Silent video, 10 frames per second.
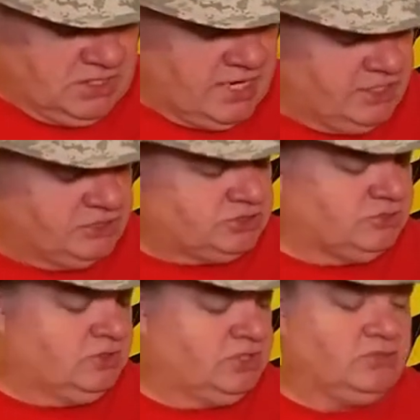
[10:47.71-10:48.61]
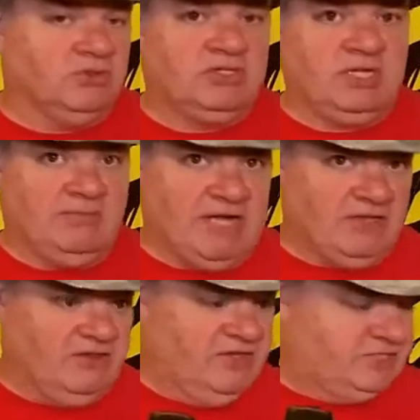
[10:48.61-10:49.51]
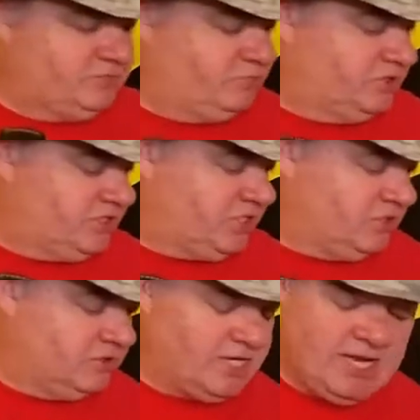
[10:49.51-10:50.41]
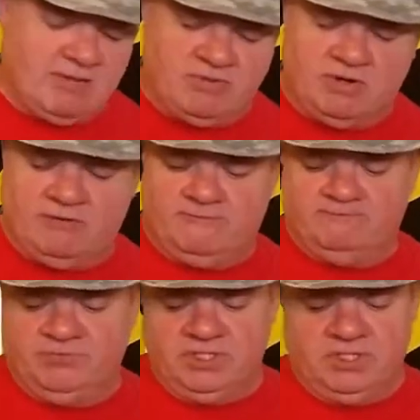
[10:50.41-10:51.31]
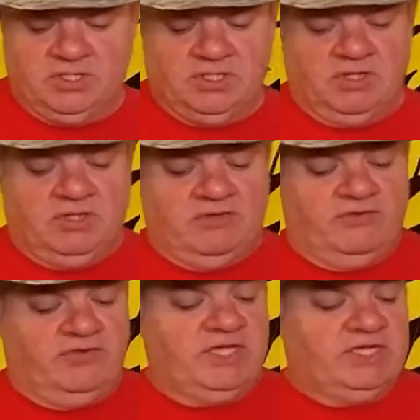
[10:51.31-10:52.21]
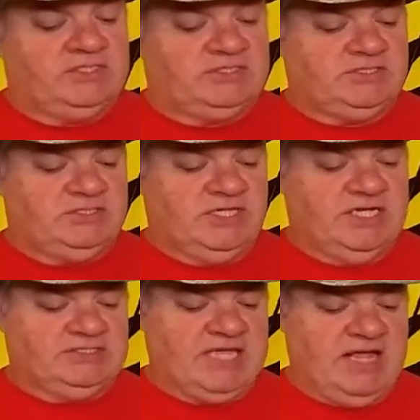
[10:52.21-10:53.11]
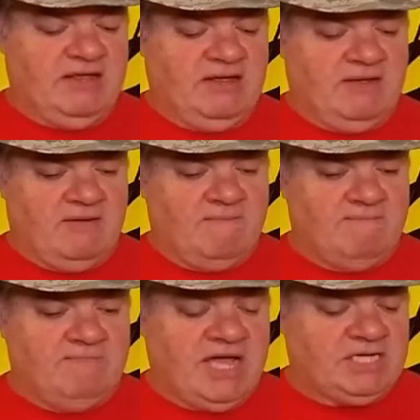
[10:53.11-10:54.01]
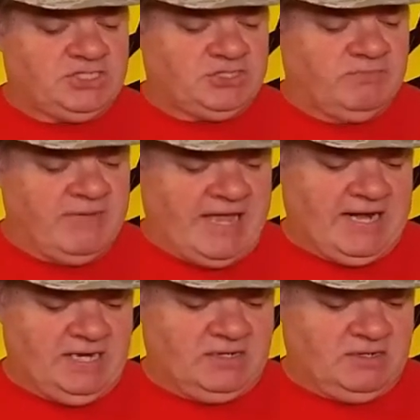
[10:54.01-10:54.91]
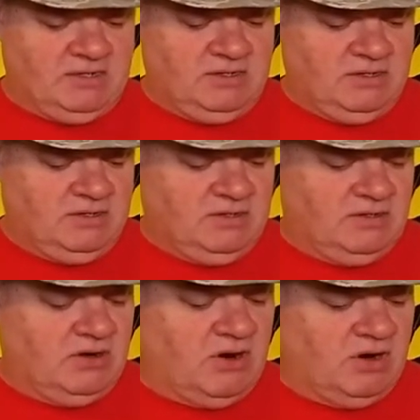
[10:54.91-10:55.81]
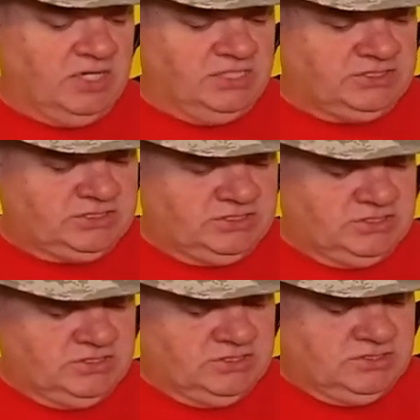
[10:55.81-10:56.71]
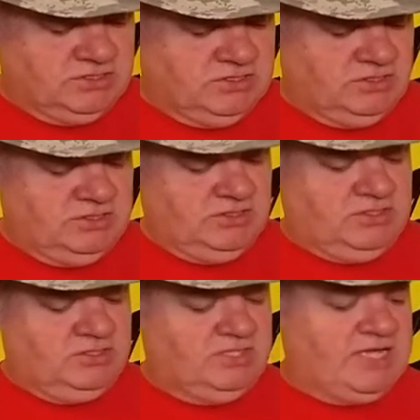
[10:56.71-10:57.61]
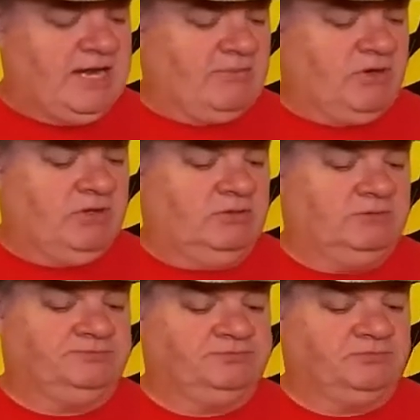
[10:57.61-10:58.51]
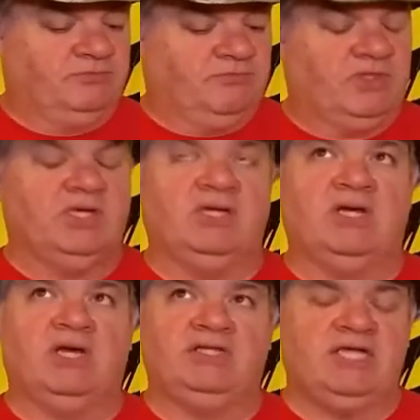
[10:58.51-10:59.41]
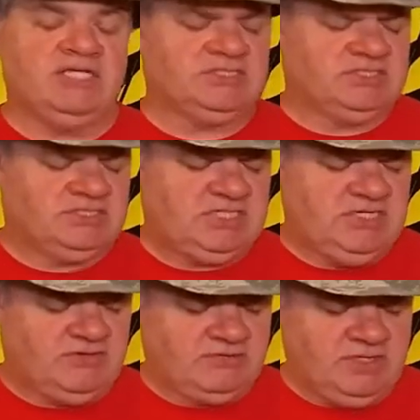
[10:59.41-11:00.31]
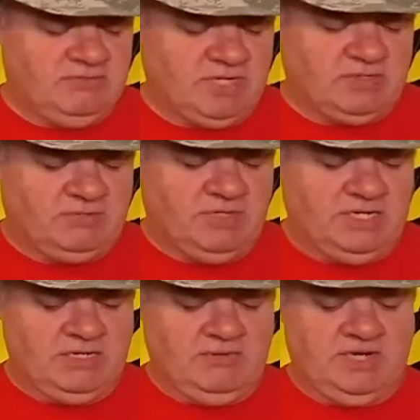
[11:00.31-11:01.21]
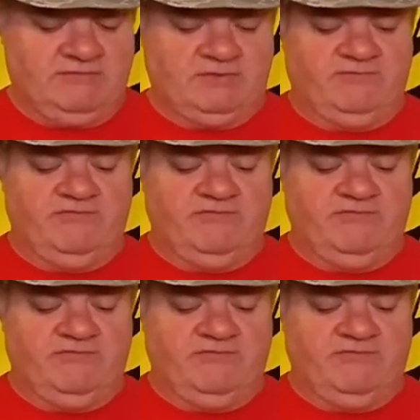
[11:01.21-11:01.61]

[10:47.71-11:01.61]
Now here's the really cool thing about this particular camera. This is a Match-O-Matic Argus camera. I think it's a C3 model, but I would have to